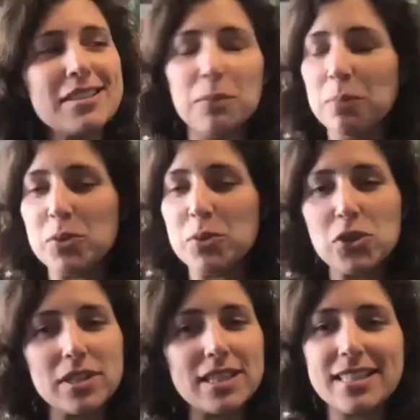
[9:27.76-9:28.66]
just
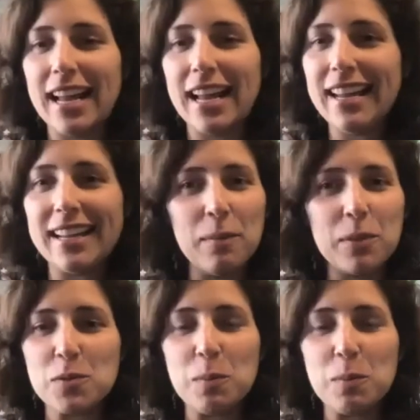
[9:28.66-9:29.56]
stacking up those
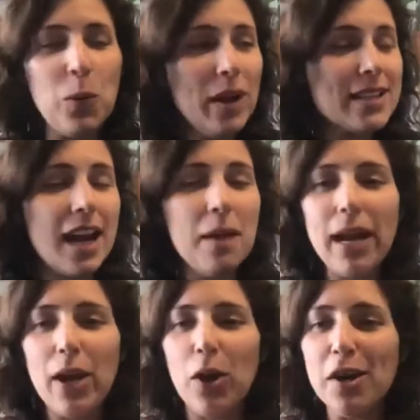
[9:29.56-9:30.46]
points. I, my
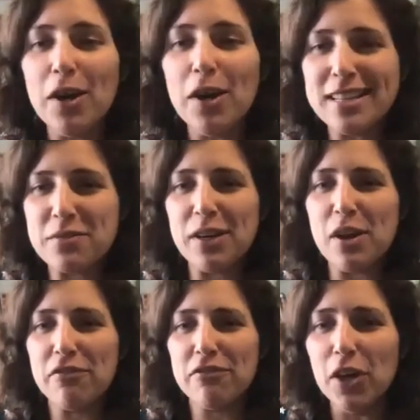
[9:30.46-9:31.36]
heart is very
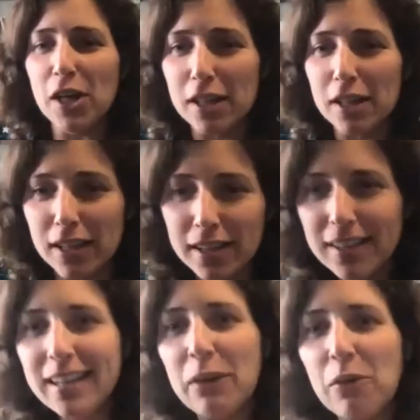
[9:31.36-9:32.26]
full.
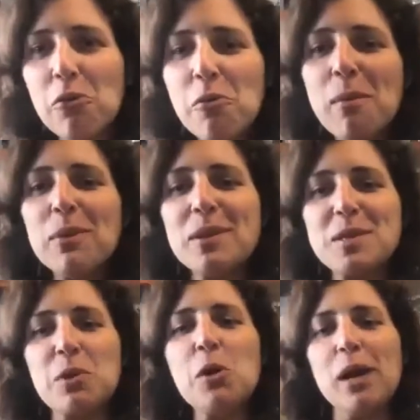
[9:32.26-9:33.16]
I will remember this
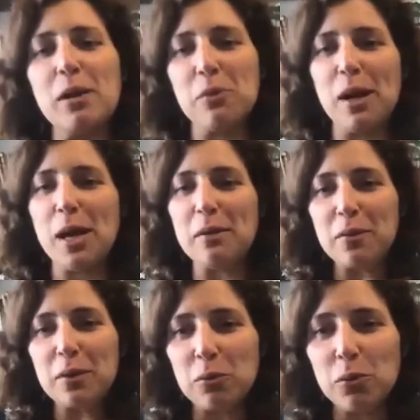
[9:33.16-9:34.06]
moment when I
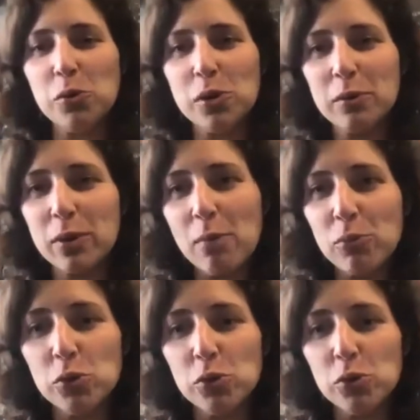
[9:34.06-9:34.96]
ruin when I'm
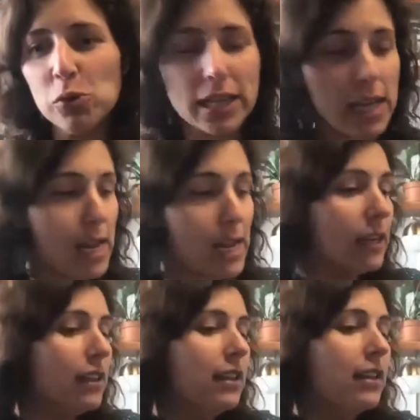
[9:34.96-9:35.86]
ruining the day.
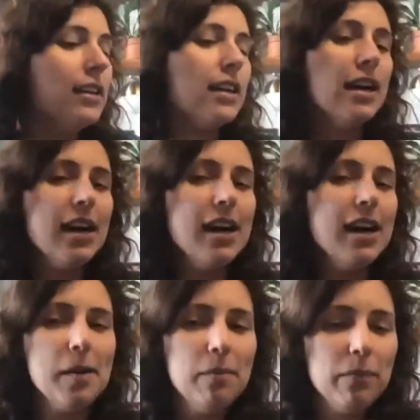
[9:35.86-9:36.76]
Um,
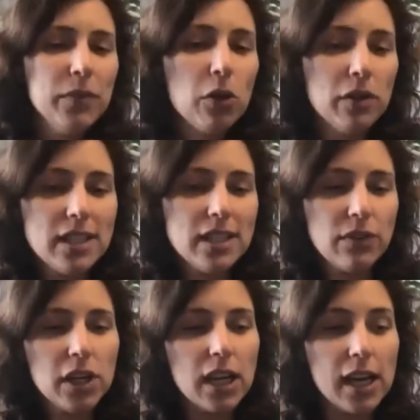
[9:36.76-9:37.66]
no, that's very
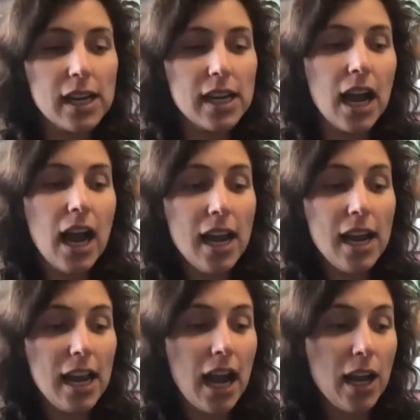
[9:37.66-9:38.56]
kind. I
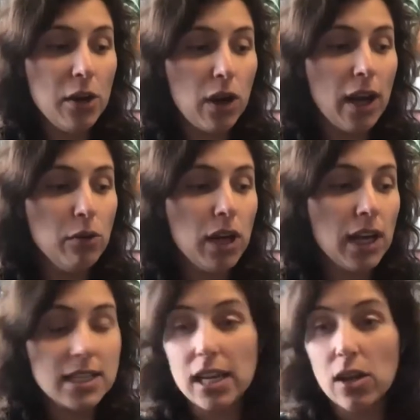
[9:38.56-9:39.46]
I do, I do not
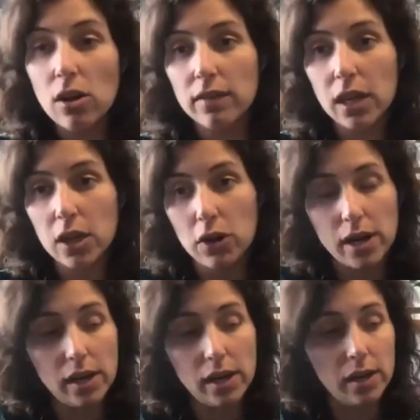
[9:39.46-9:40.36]
take all of that
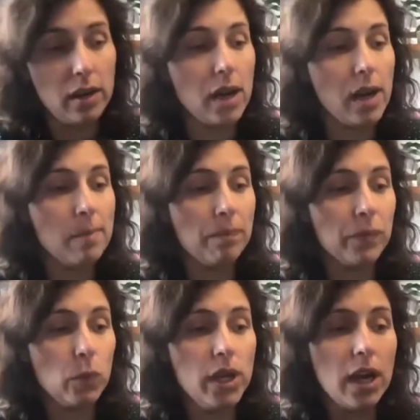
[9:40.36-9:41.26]
credit. Um, we
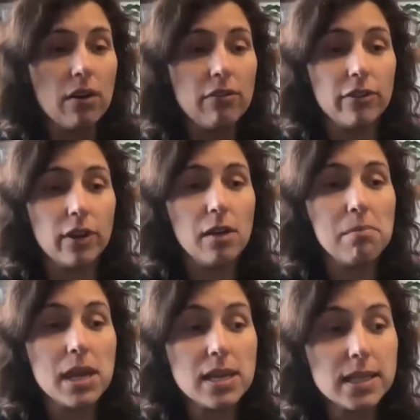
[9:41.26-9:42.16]
have
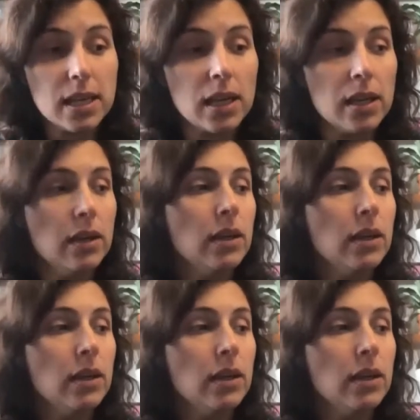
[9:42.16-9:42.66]
amazing,